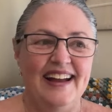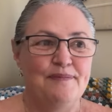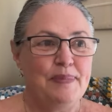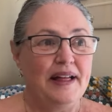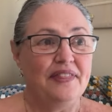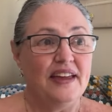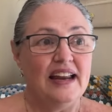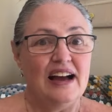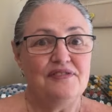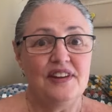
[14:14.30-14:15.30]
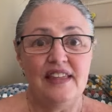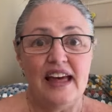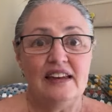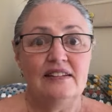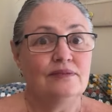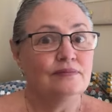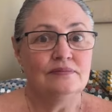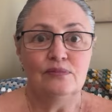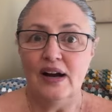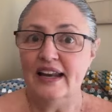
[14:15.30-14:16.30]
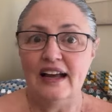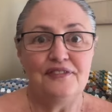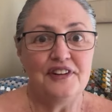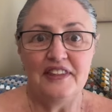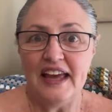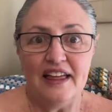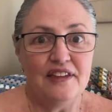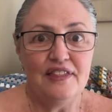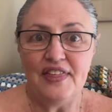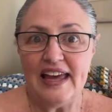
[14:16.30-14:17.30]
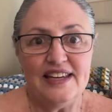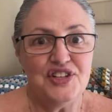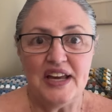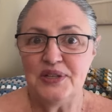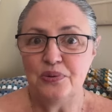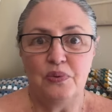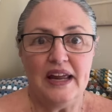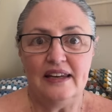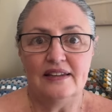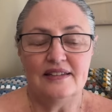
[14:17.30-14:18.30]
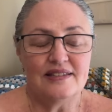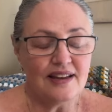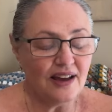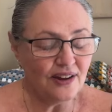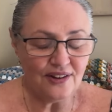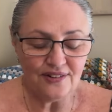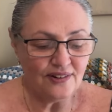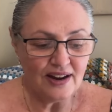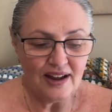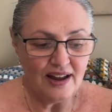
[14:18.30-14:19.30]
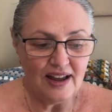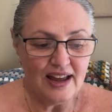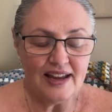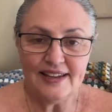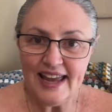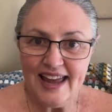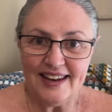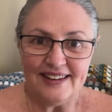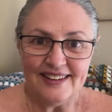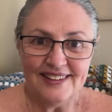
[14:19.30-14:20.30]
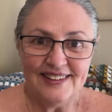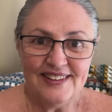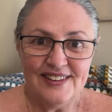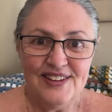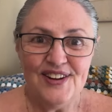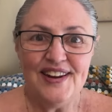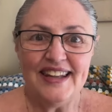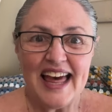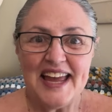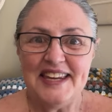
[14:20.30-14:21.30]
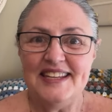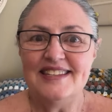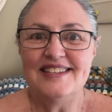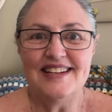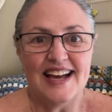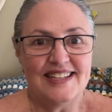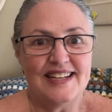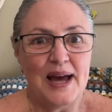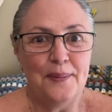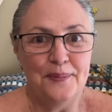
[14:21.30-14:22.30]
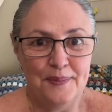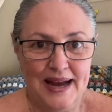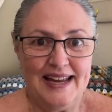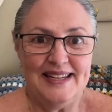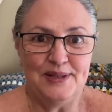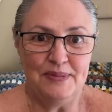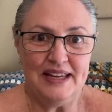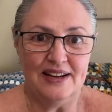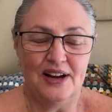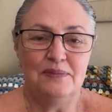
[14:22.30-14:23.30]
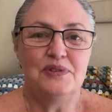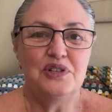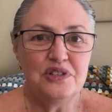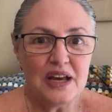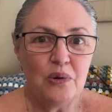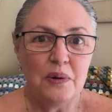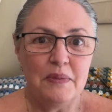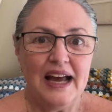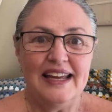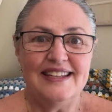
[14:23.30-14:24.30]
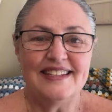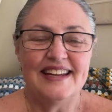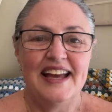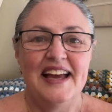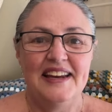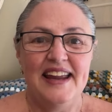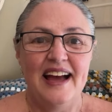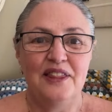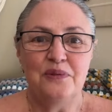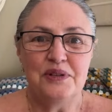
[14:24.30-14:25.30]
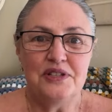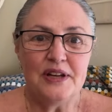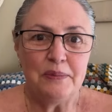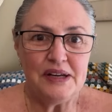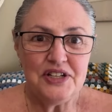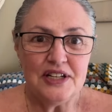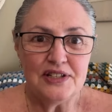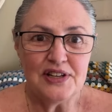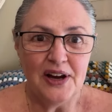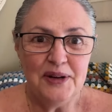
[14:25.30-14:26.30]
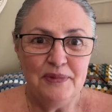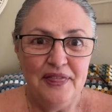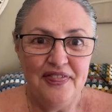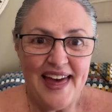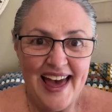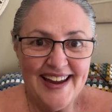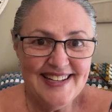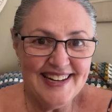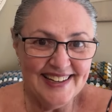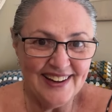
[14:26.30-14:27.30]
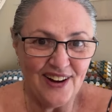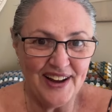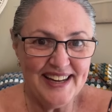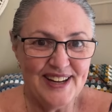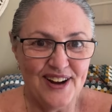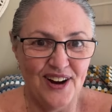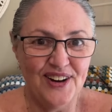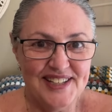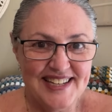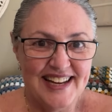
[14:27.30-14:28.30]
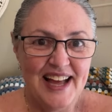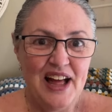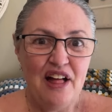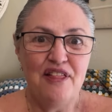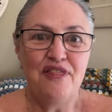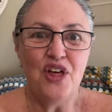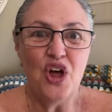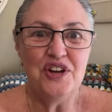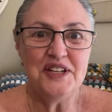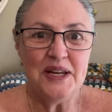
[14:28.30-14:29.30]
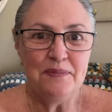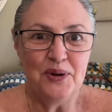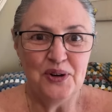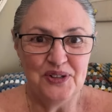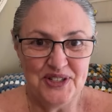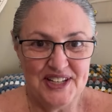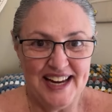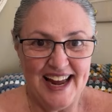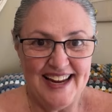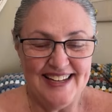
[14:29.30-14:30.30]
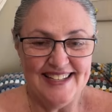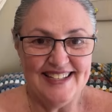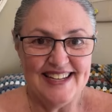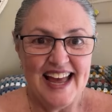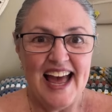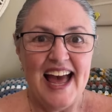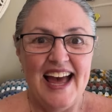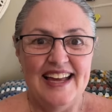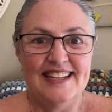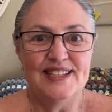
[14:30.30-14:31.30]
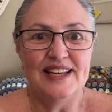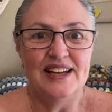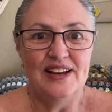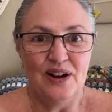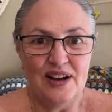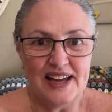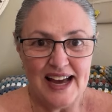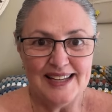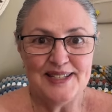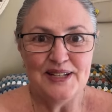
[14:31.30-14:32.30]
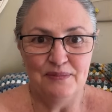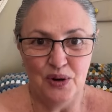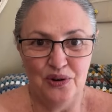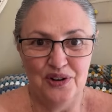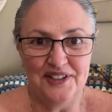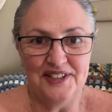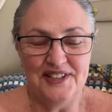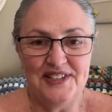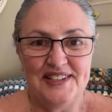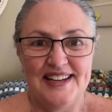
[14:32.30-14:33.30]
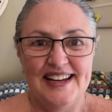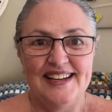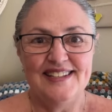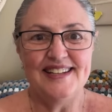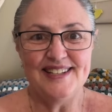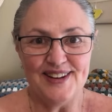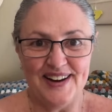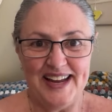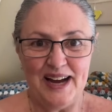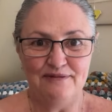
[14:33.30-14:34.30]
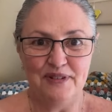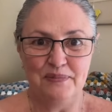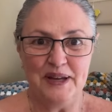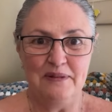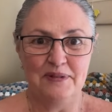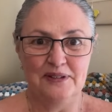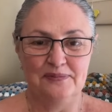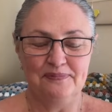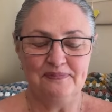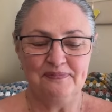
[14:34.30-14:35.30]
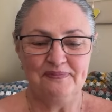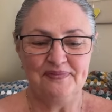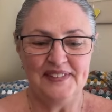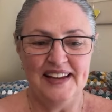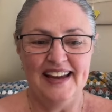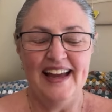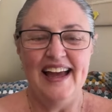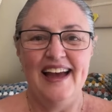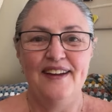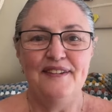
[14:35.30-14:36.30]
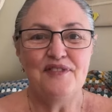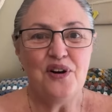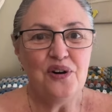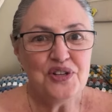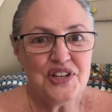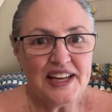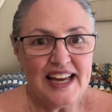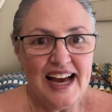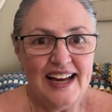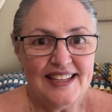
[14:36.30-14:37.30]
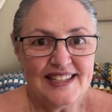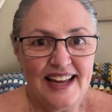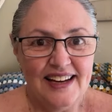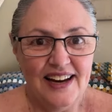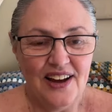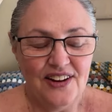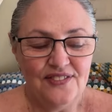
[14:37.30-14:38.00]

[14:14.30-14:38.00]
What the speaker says: But then after that, one after the other, they just went. So again, you ladies just amaze me. I'm so amazed. Now, there was so much excitement that I got 30 more skeins as custom orders to dye up for people. And of course I can't say no.